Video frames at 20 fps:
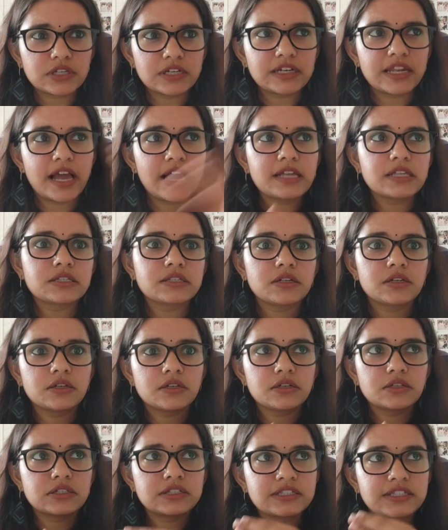has
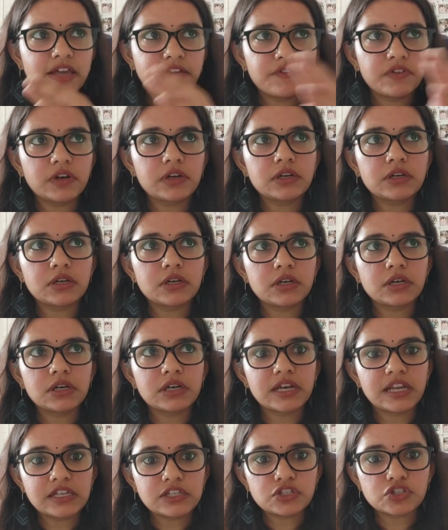7
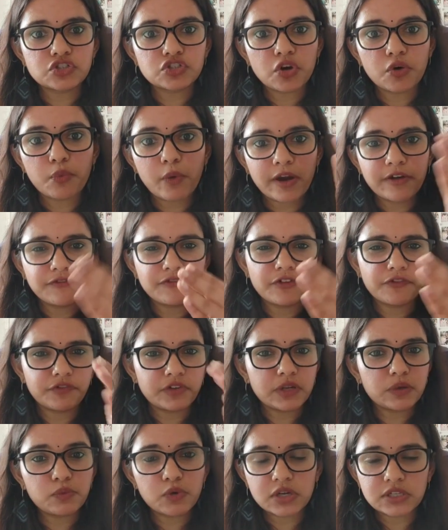lists of
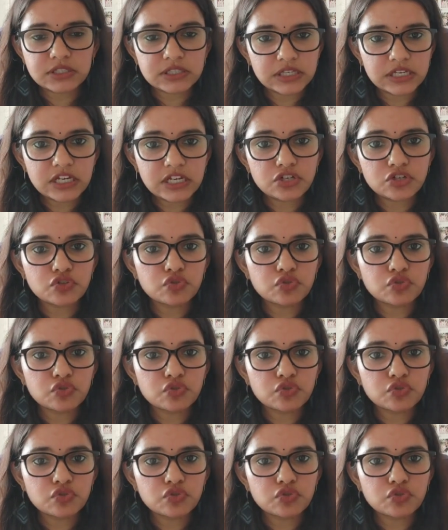150 words each,